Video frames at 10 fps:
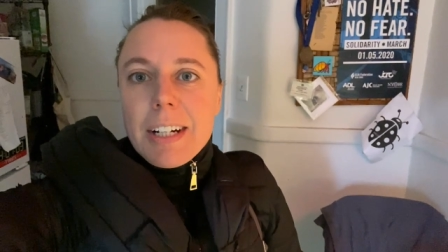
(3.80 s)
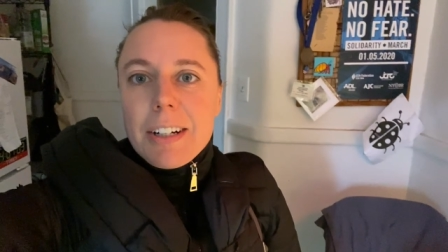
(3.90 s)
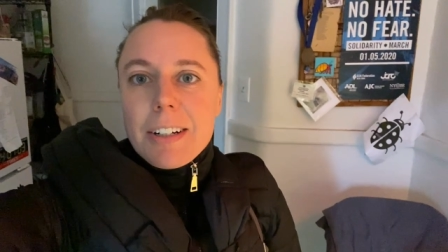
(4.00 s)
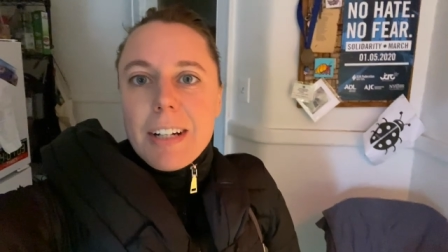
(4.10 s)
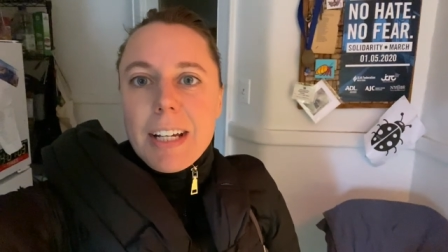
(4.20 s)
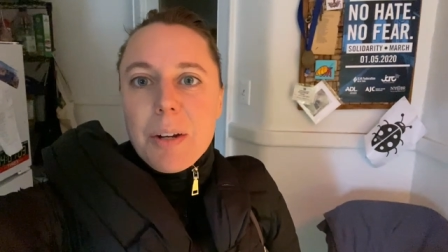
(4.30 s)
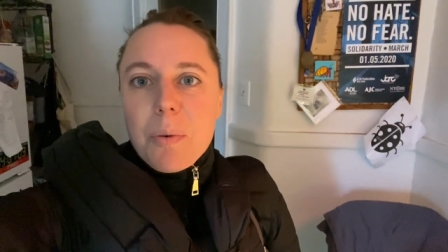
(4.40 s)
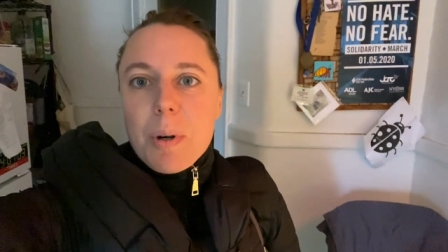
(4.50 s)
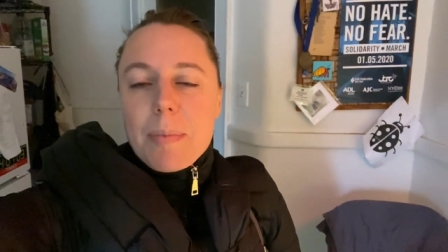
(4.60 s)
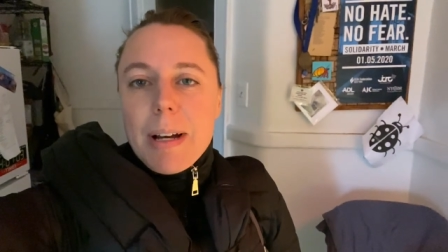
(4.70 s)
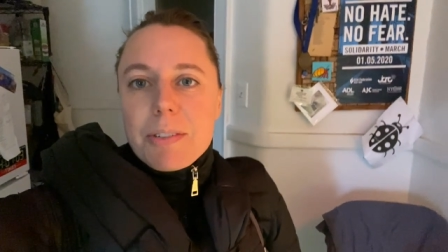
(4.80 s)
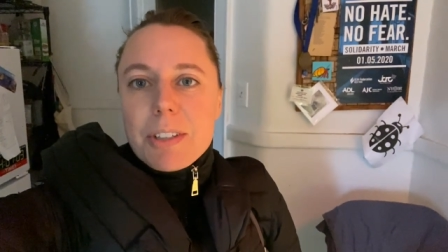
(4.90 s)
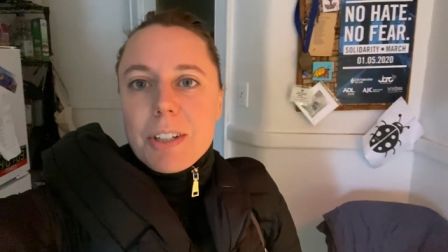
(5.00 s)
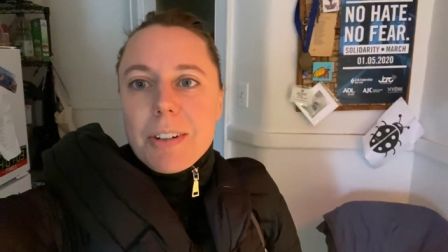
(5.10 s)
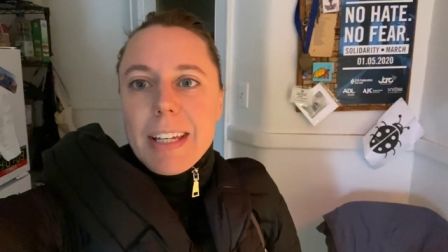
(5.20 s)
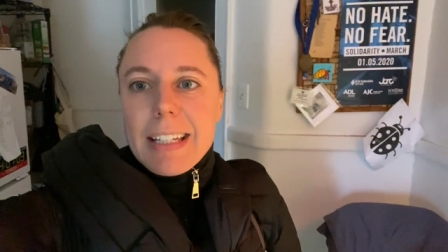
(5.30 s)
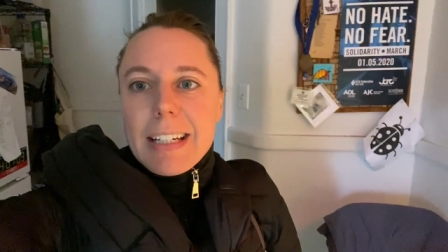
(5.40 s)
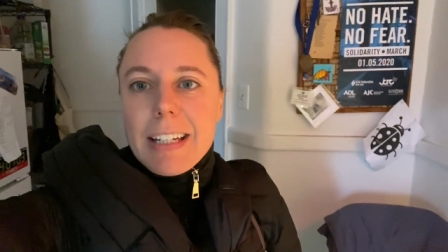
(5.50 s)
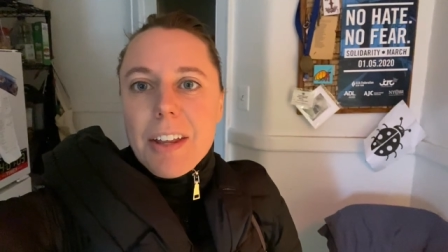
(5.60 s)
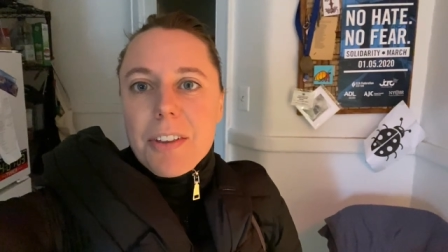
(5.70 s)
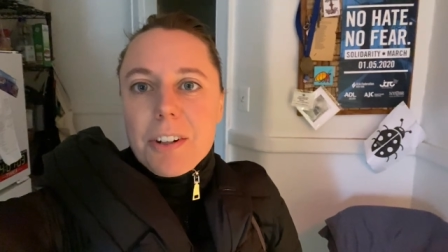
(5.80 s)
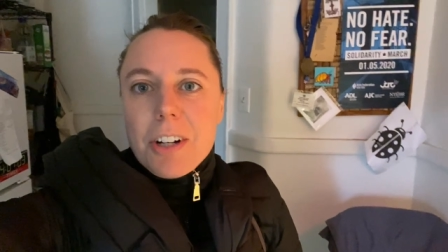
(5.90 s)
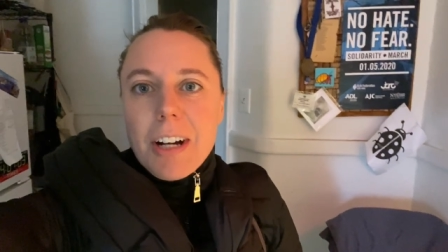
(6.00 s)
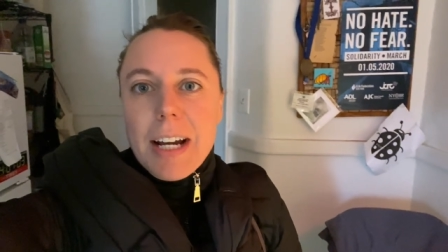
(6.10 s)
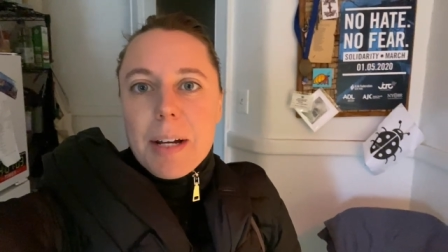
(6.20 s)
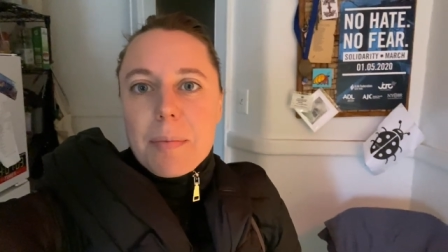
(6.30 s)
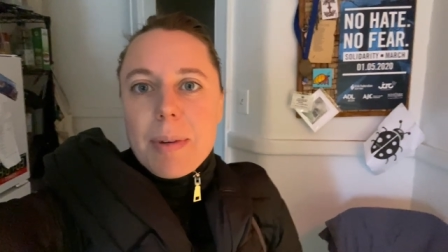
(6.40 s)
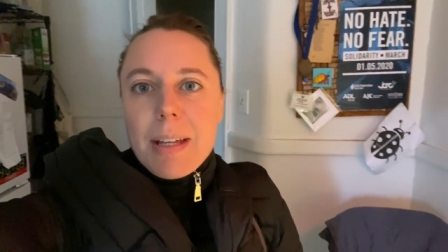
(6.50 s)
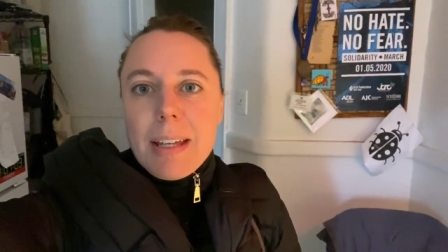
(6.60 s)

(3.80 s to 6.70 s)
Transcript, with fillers: all right, we're about to go get another crab.